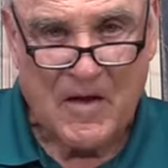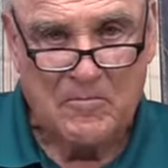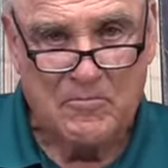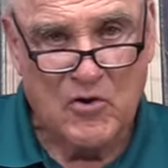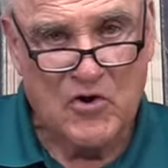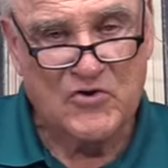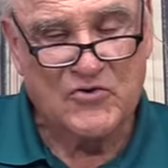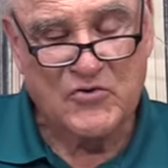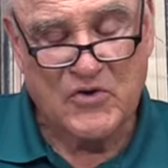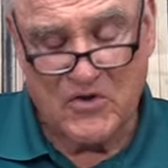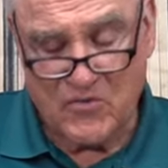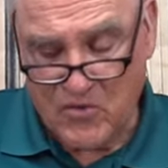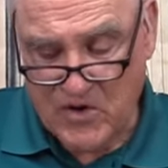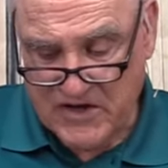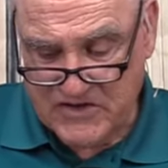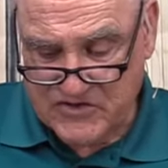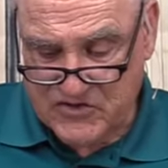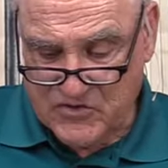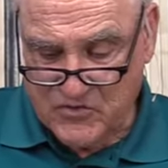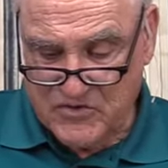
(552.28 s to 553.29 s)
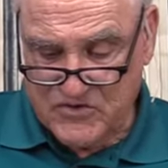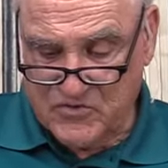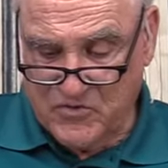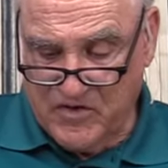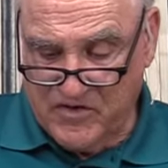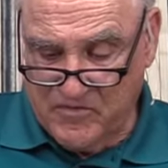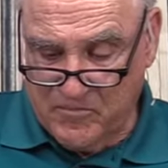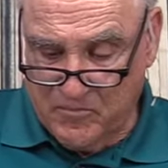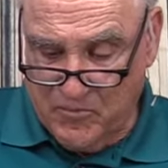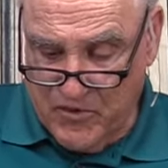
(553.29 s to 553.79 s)
Bertrand Russell was
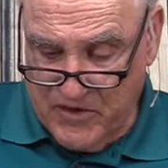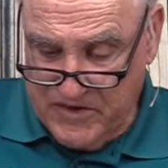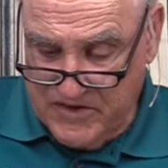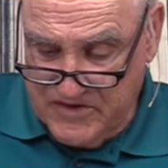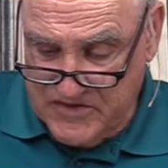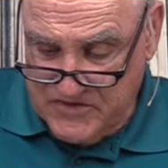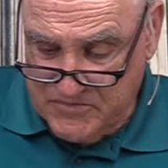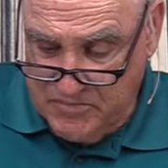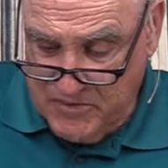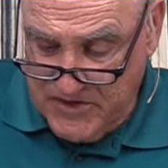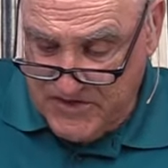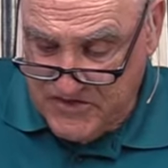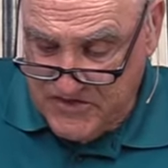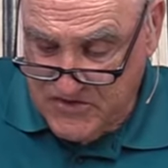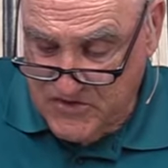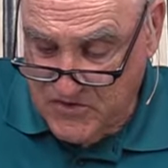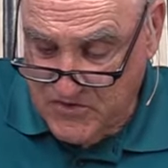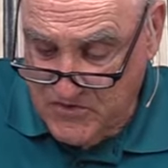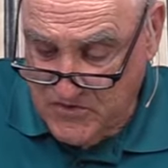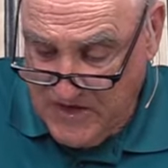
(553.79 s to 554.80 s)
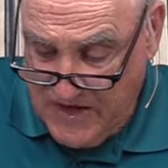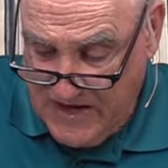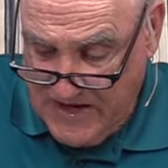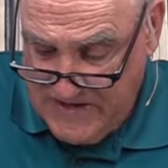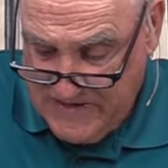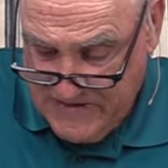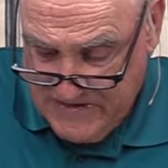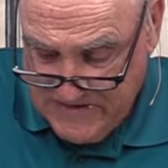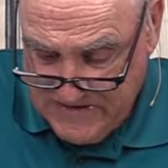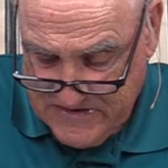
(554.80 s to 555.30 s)
one of Britain's best known
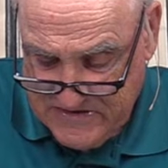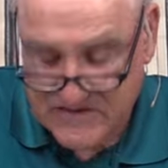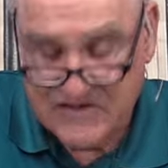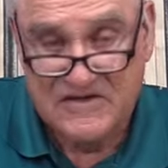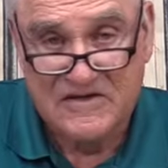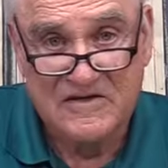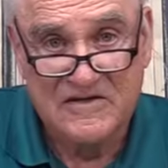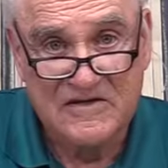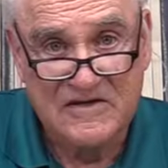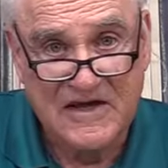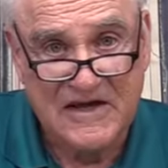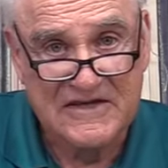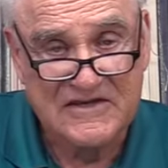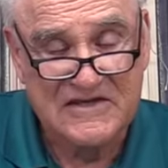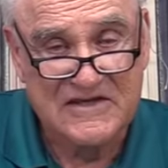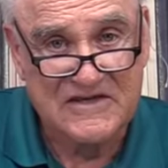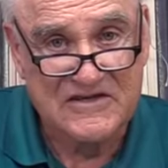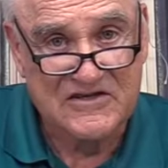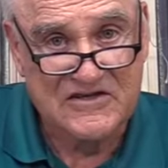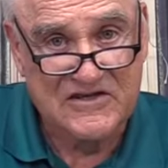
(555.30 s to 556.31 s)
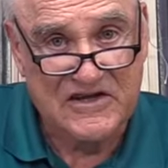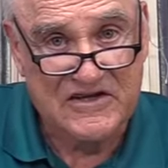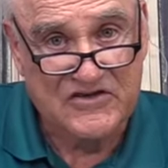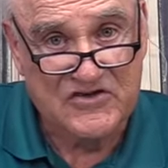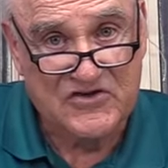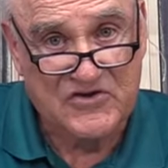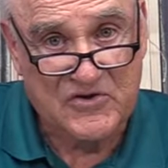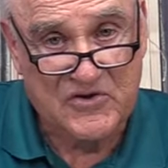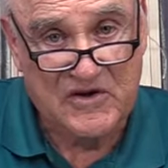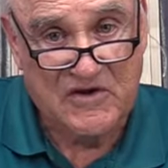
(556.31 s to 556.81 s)
atheists, 19th
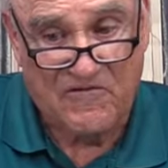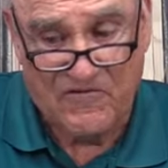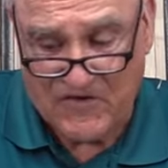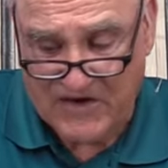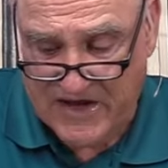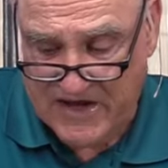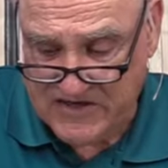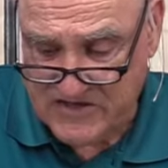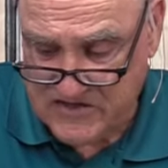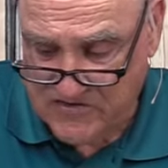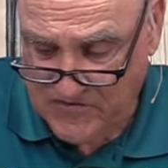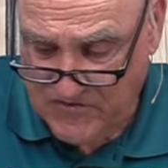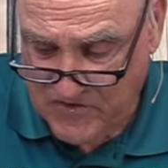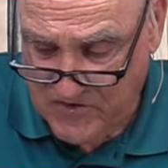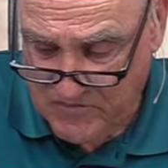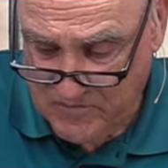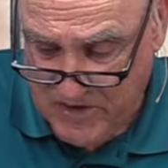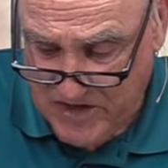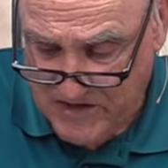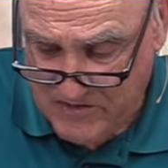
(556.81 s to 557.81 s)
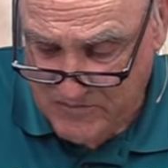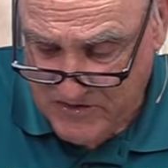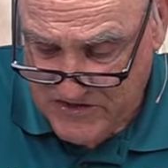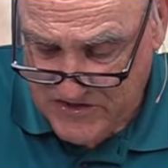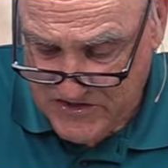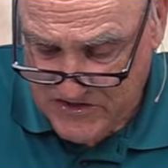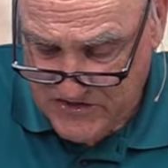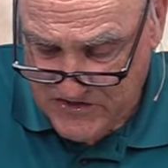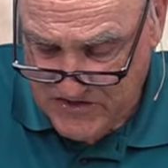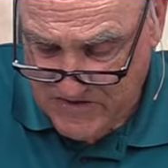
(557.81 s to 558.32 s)
century philosopher and
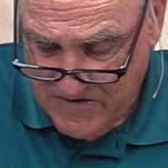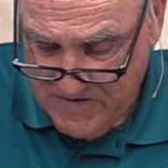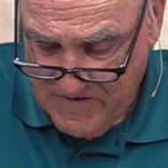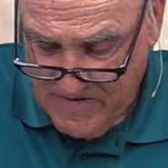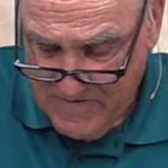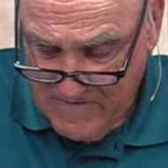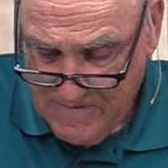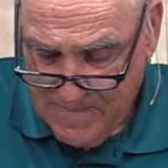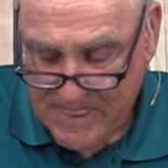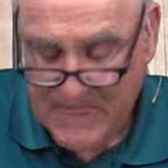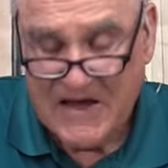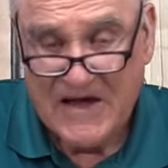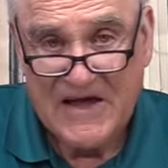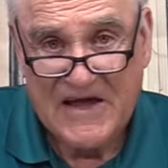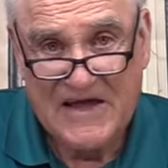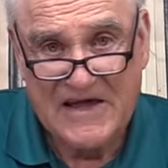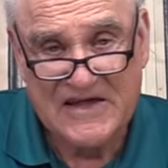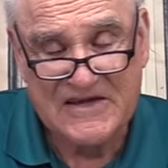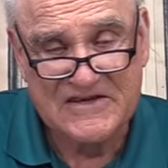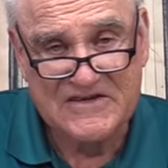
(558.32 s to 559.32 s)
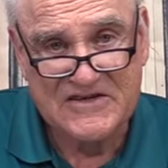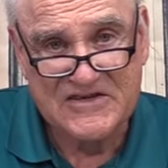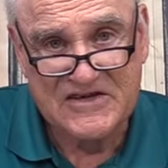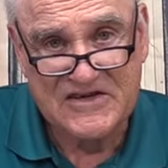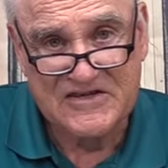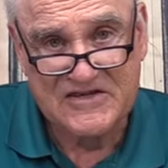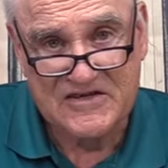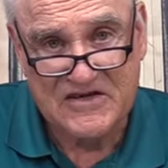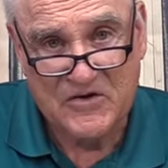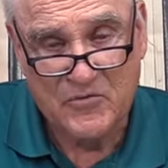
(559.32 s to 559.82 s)
mathematician. He
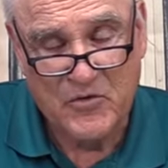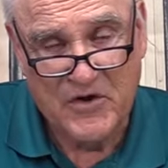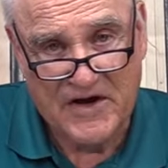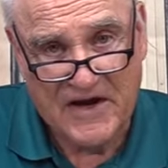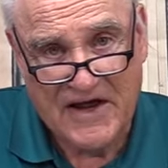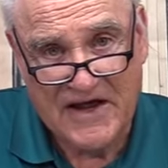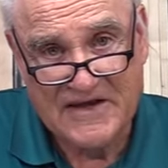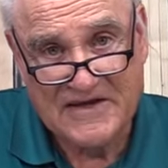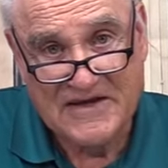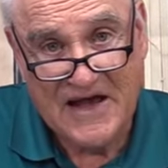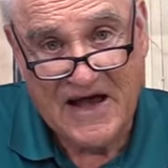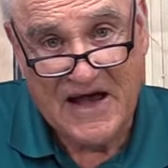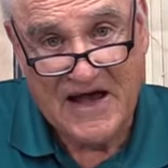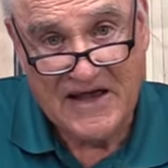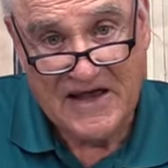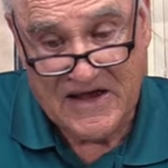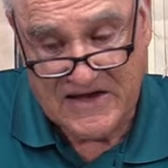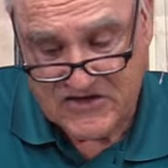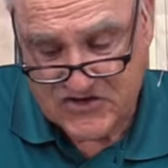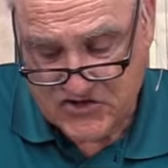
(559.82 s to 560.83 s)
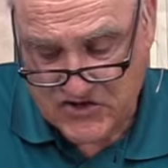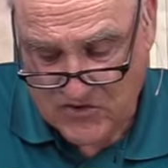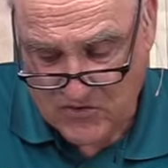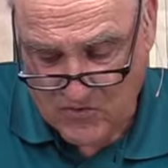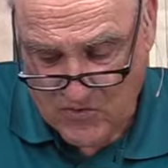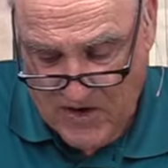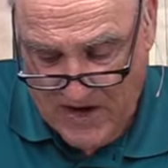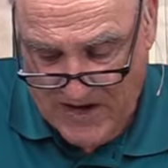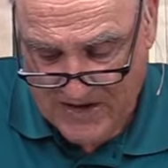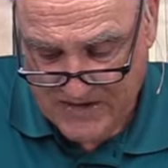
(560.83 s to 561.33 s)
insisted, When I die, I shall
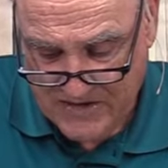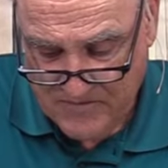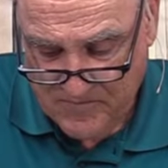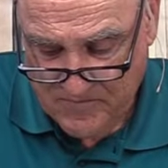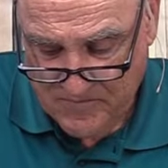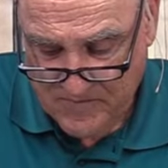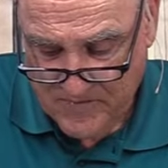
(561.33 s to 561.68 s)
rot.